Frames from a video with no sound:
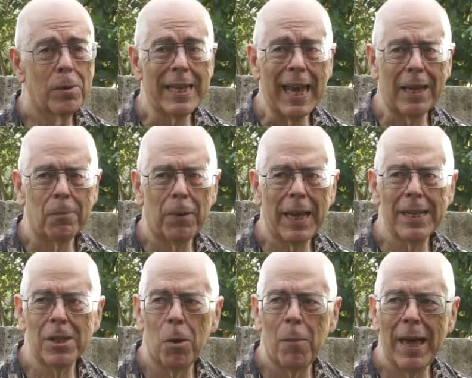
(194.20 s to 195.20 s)
second
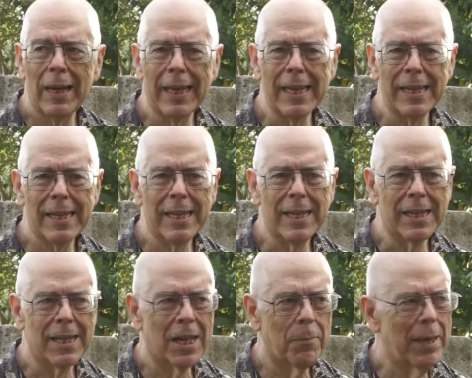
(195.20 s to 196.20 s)
place on my list, is
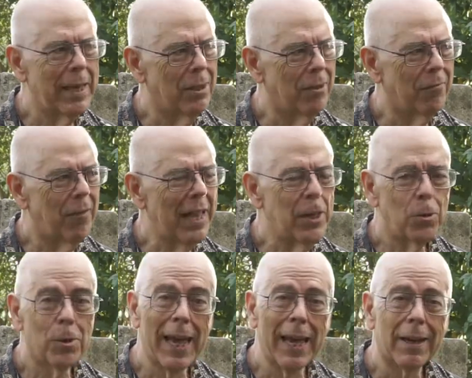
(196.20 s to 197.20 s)
going to be the
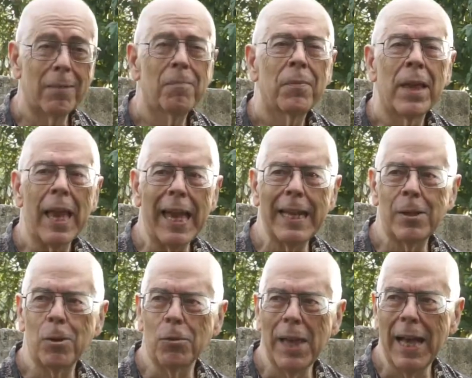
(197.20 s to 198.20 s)
Feiyutech
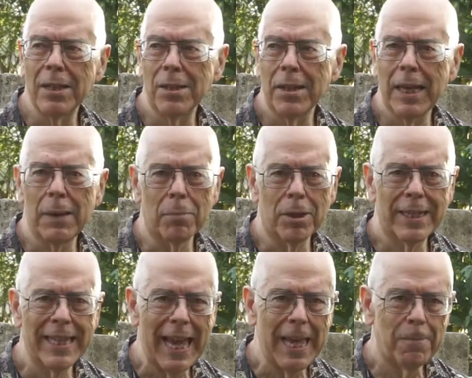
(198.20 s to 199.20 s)
A2000 gimbal
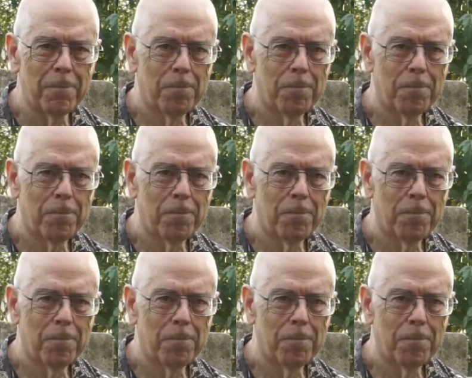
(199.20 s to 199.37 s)
set.